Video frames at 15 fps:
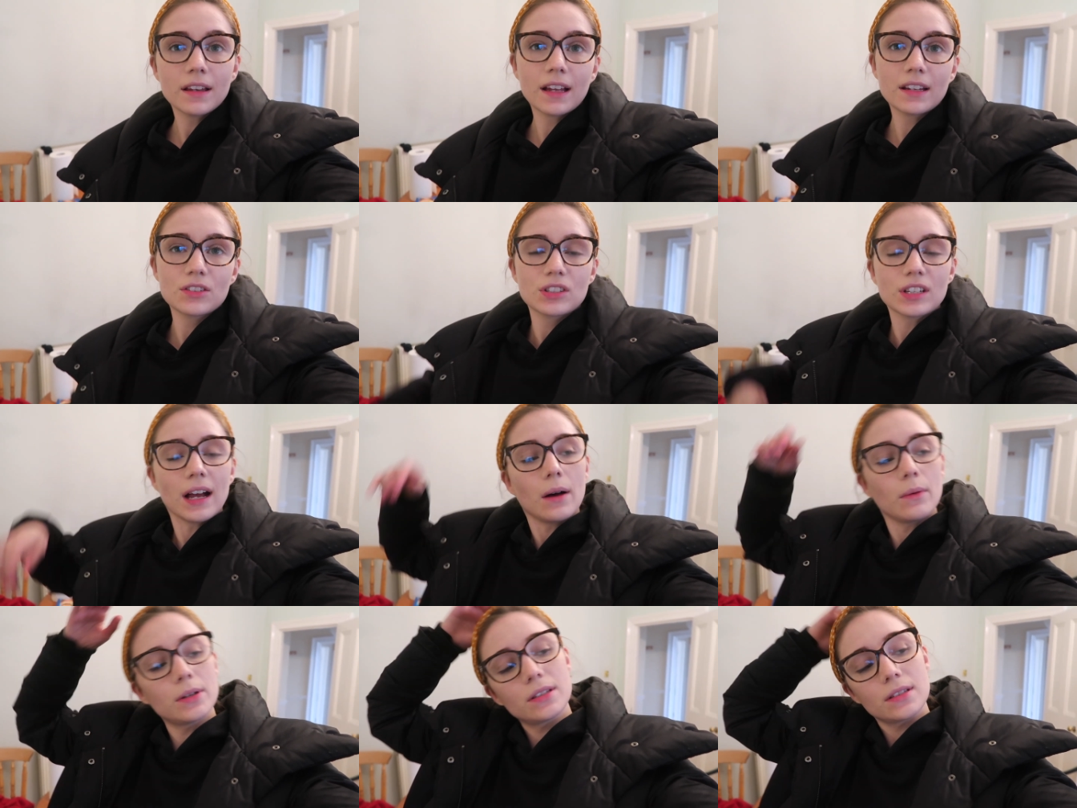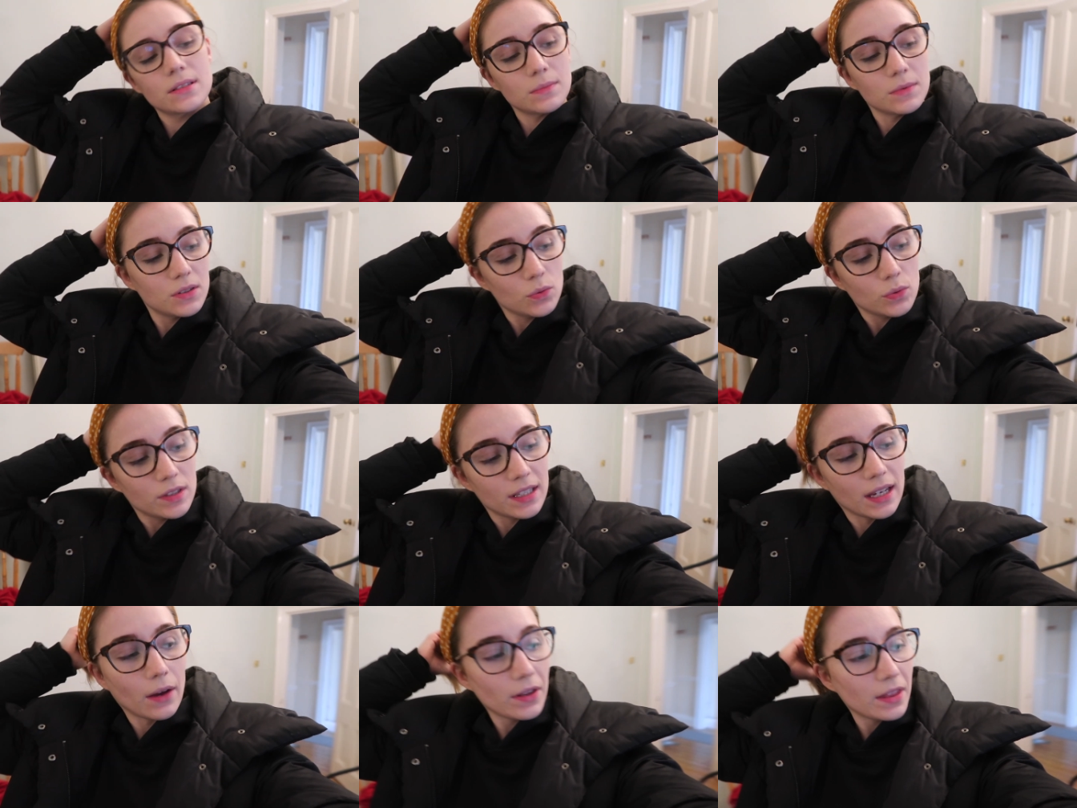had a shower, done some
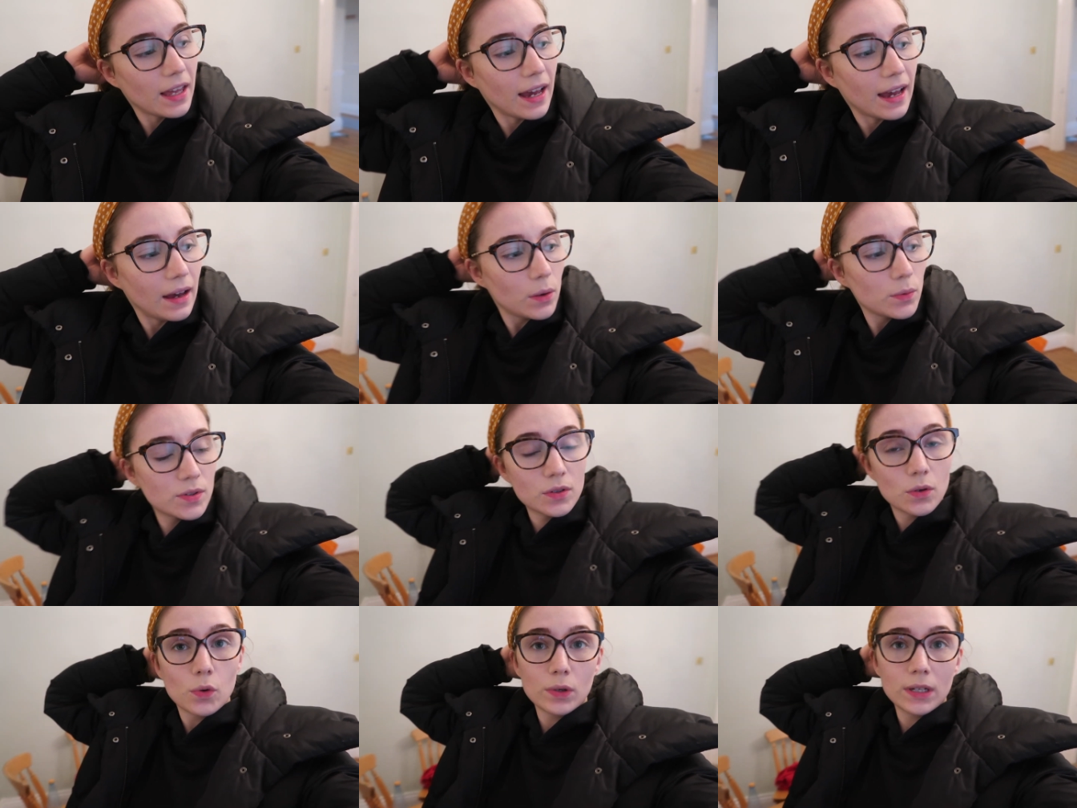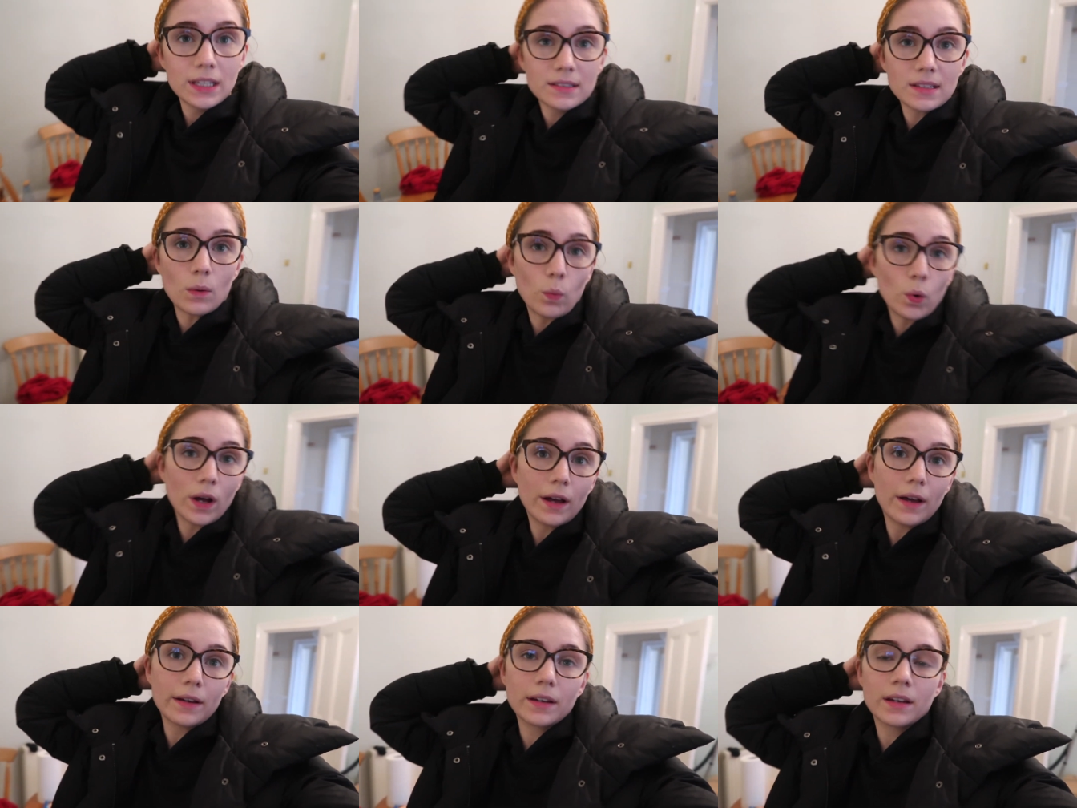sorting out in the house. Courtney is at
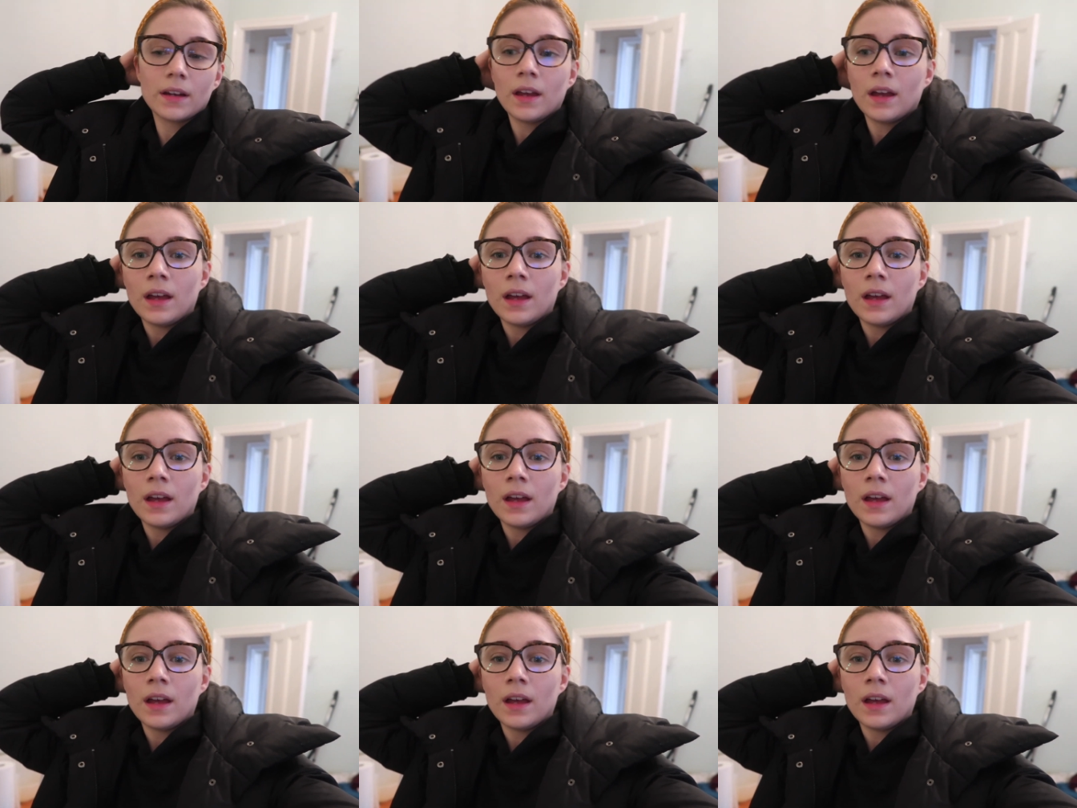work.